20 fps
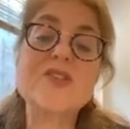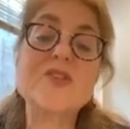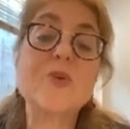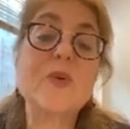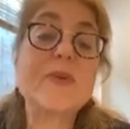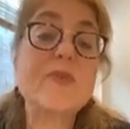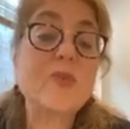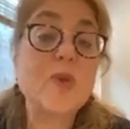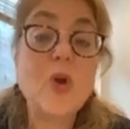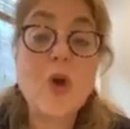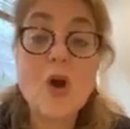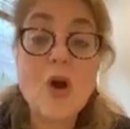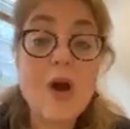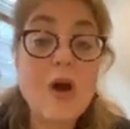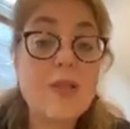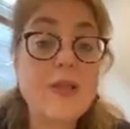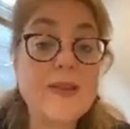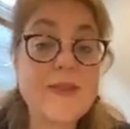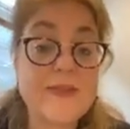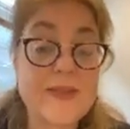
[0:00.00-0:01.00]
So if we're
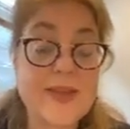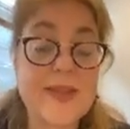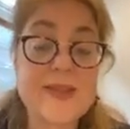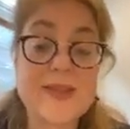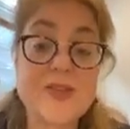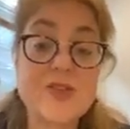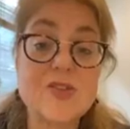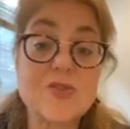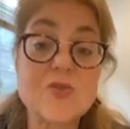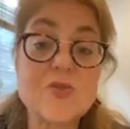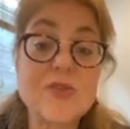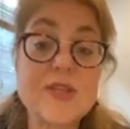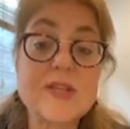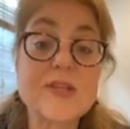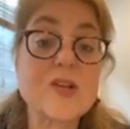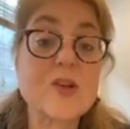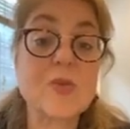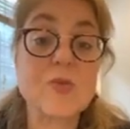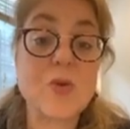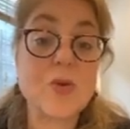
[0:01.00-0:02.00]
all living through this
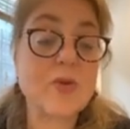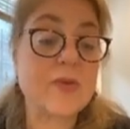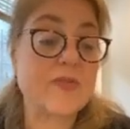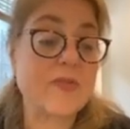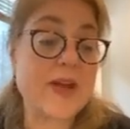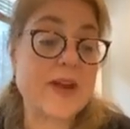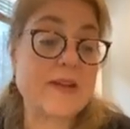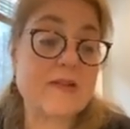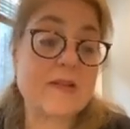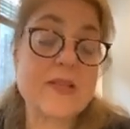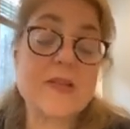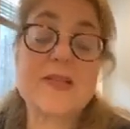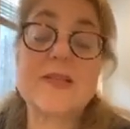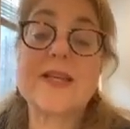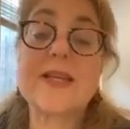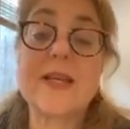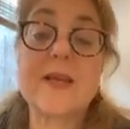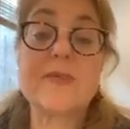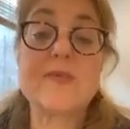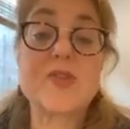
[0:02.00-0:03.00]
coronavirus,
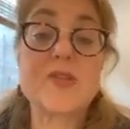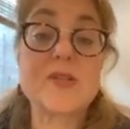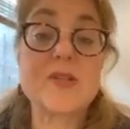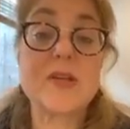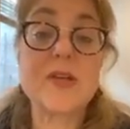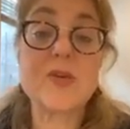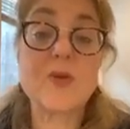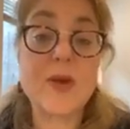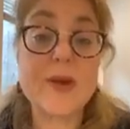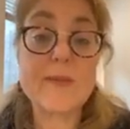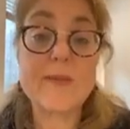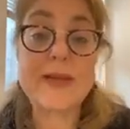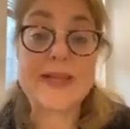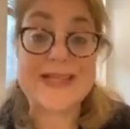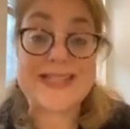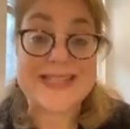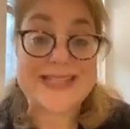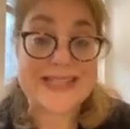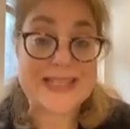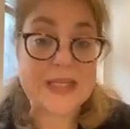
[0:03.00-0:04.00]
and I'm just going to grab my
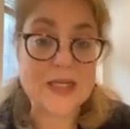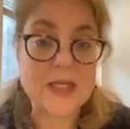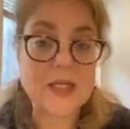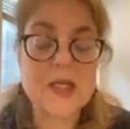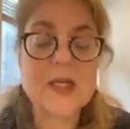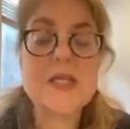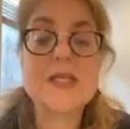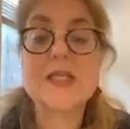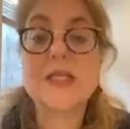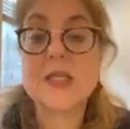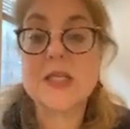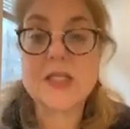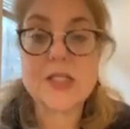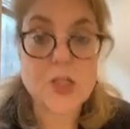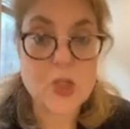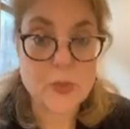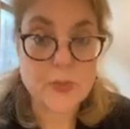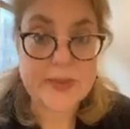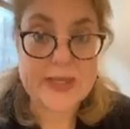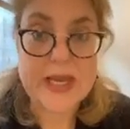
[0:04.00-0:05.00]
tea here because it's going to
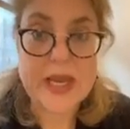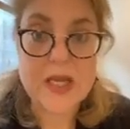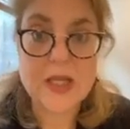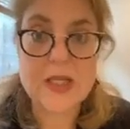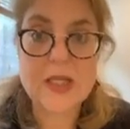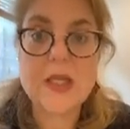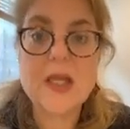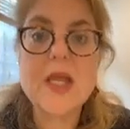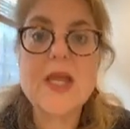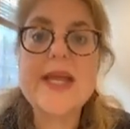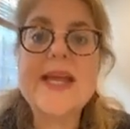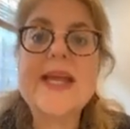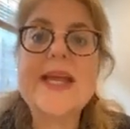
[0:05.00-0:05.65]
slow me down a little.